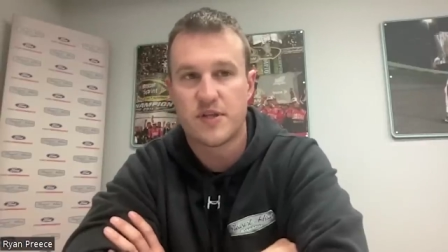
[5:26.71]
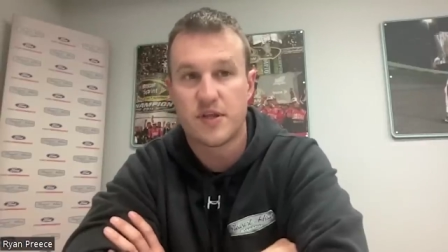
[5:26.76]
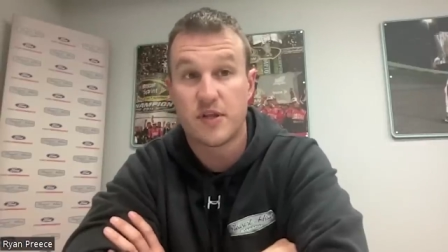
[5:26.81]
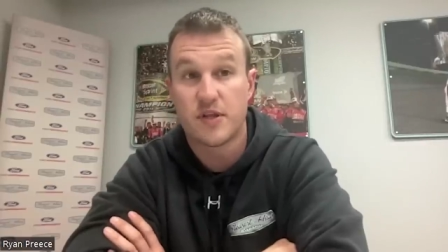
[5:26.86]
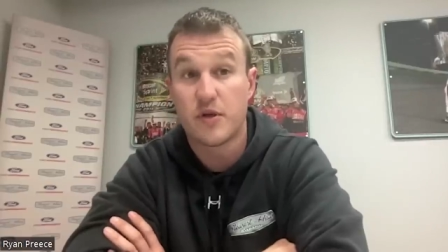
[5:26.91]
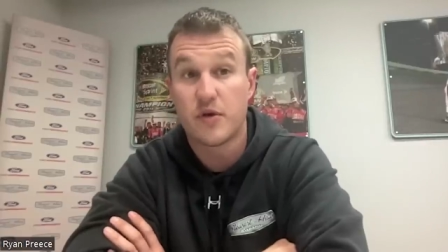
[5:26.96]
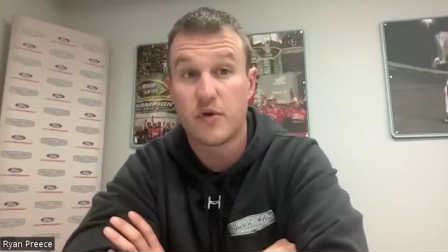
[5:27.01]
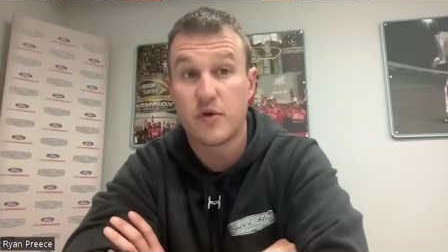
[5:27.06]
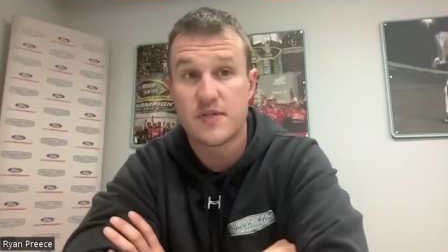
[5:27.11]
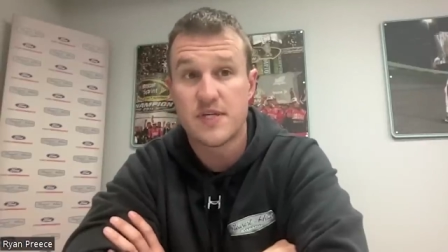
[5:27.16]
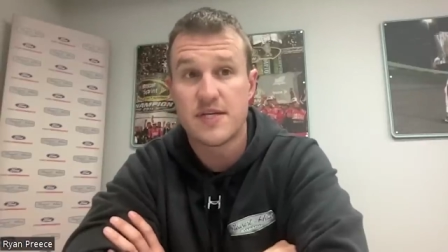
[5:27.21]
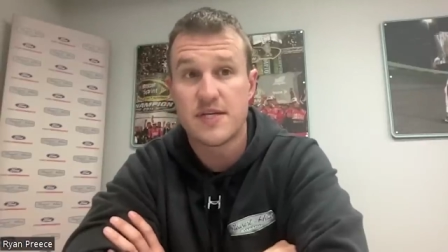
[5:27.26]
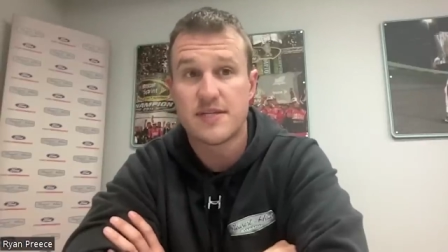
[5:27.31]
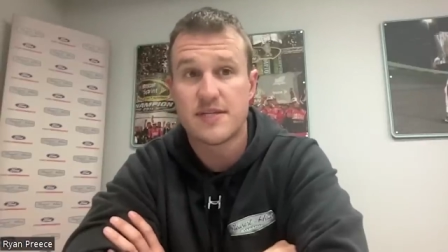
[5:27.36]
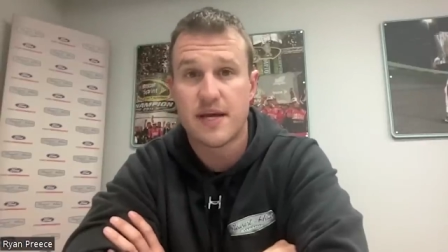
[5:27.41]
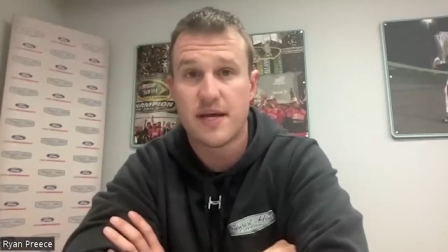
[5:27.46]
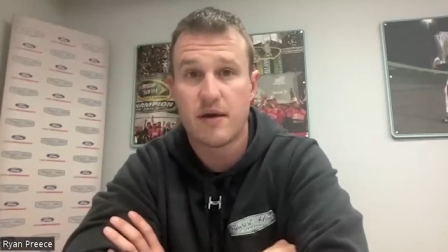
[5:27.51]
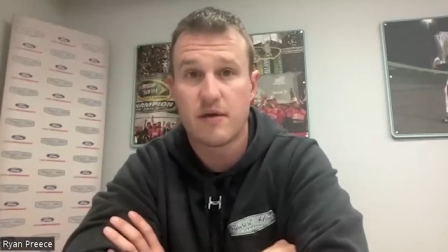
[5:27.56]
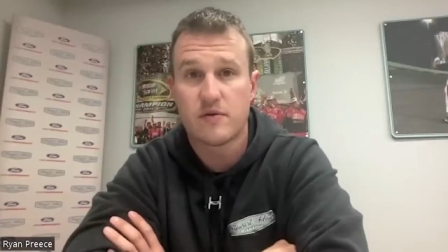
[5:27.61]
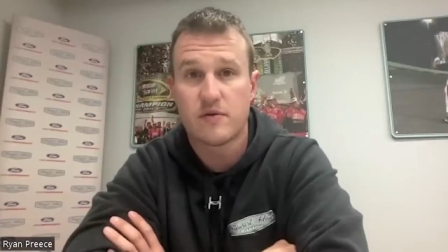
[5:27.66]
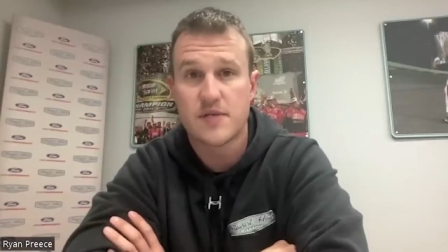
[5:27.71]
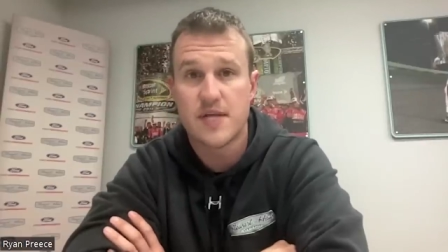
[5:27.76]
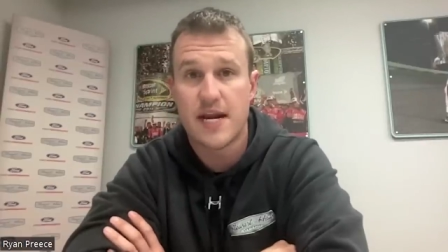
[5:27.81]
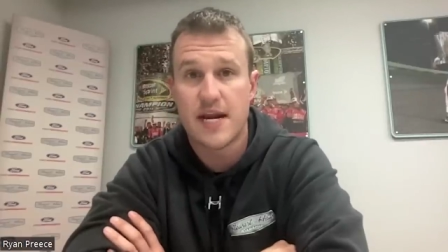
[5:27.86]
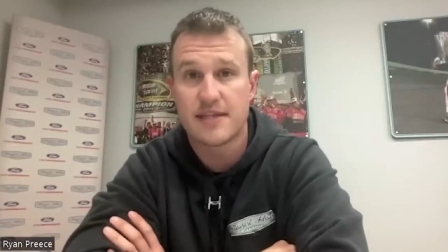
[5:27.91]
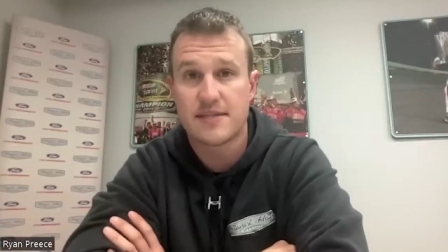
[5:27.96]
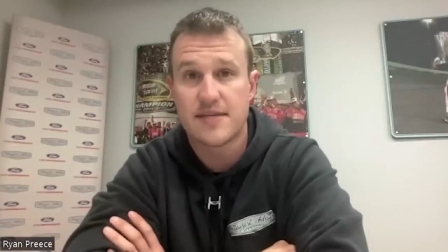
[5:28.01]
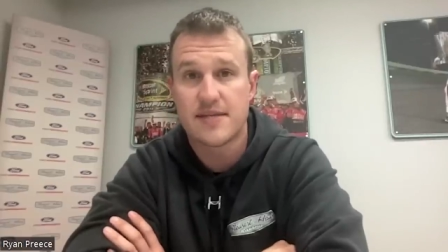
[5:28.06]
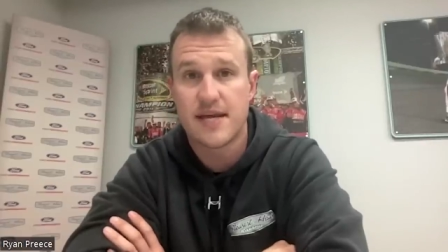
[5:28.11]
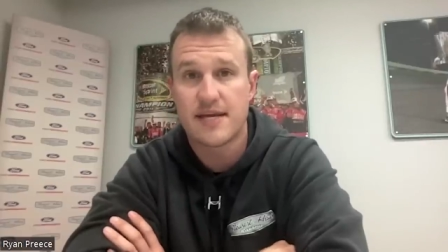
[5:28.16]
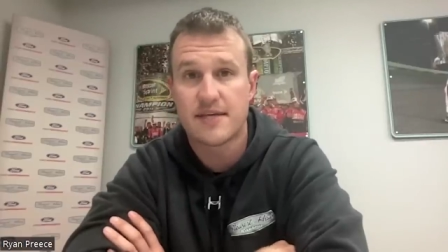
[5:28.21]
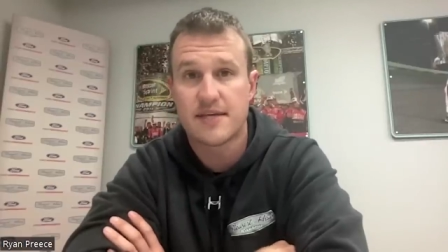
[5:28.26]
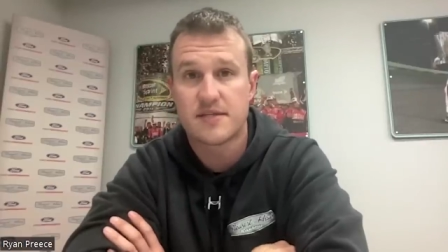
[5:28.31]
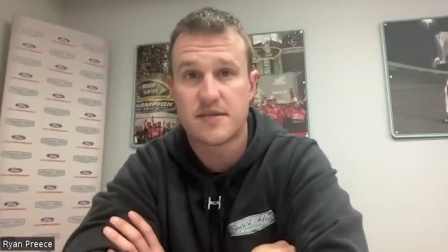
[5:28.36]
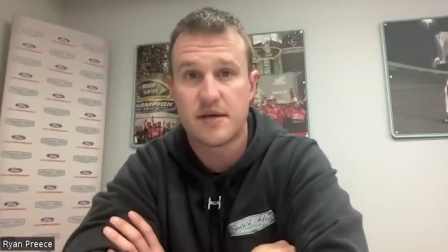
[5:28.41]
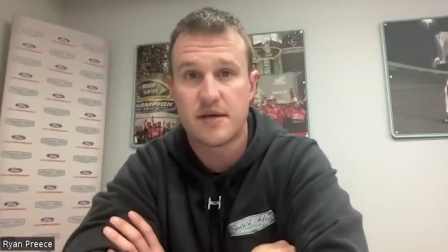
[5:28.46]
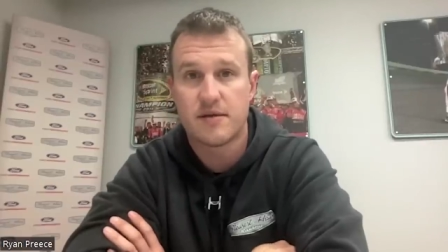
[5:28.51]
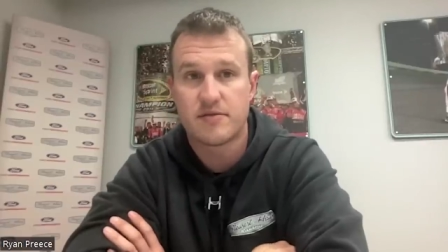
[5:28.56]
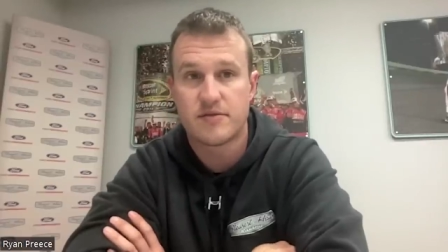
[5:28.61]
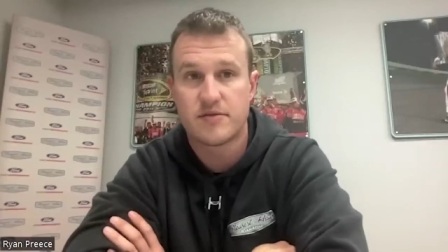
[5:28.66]
the little details that it takes
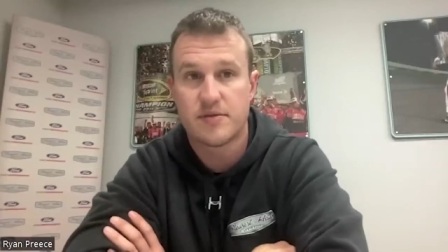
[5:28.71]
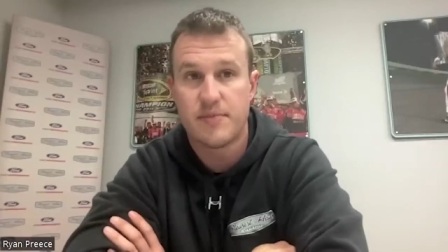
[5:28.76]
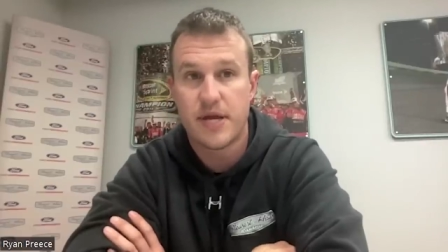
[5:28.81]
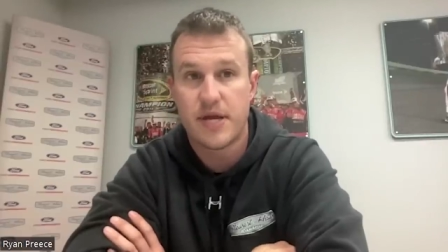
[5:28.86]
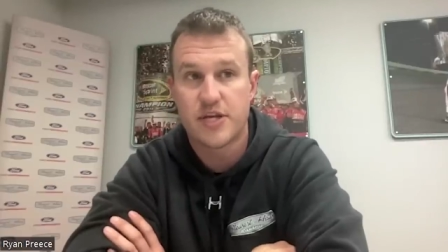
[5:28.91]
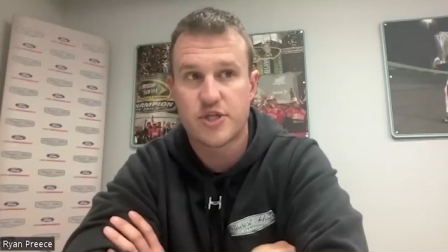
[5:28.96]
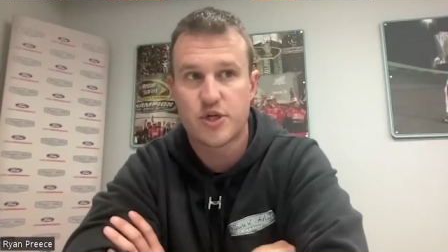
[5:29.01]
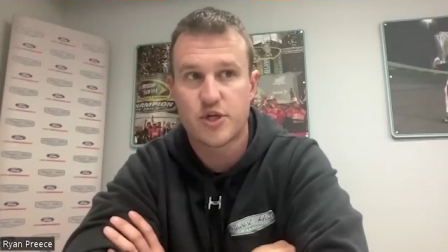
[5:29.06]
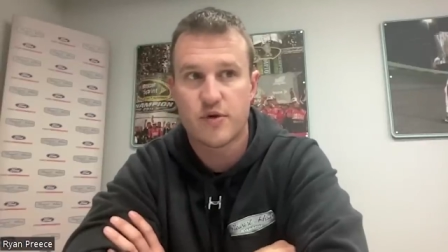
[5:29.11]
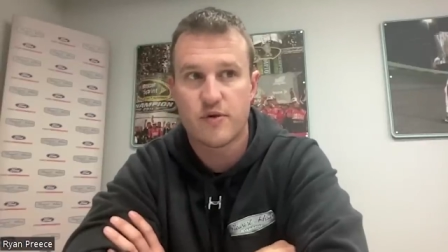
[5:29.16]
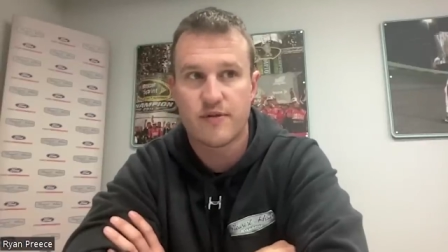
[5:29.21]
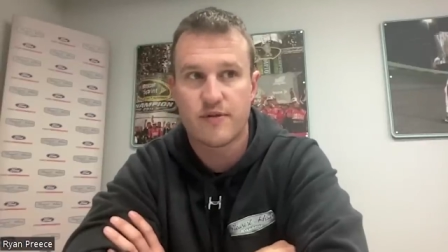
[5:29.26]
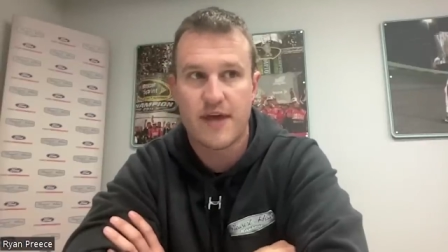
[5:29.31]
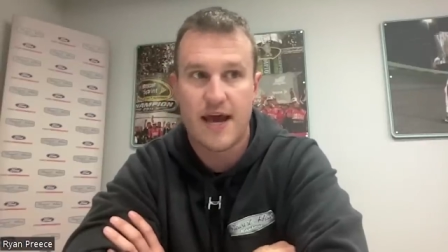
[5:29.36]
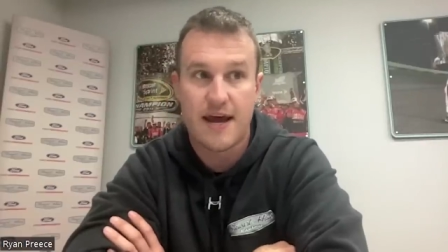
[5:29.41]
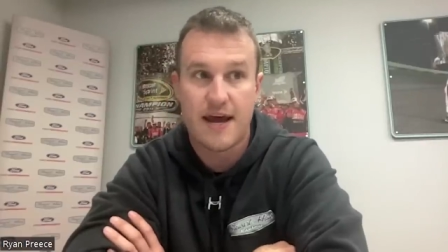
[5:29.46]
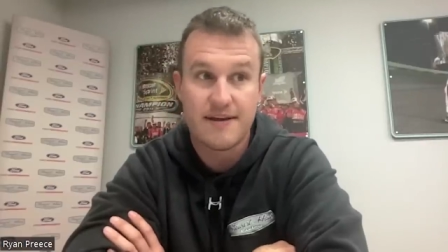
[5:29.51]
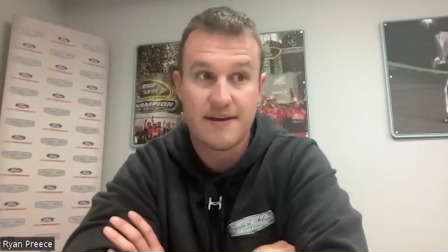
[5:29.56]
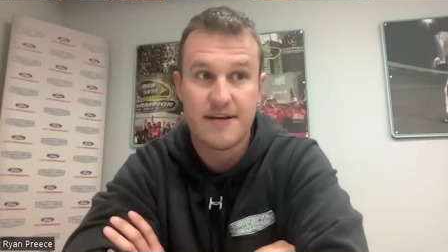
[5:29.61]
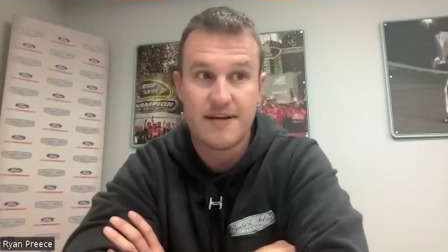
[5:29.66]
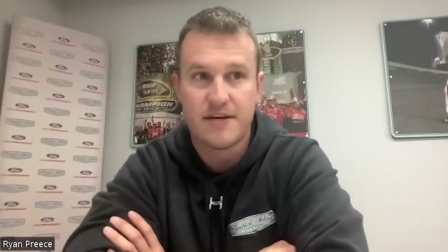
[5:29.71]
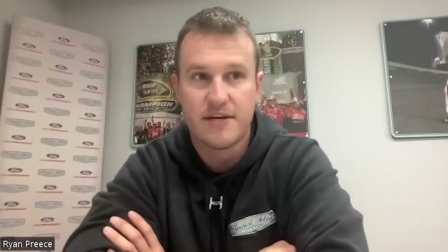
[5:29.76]
to to make sure that,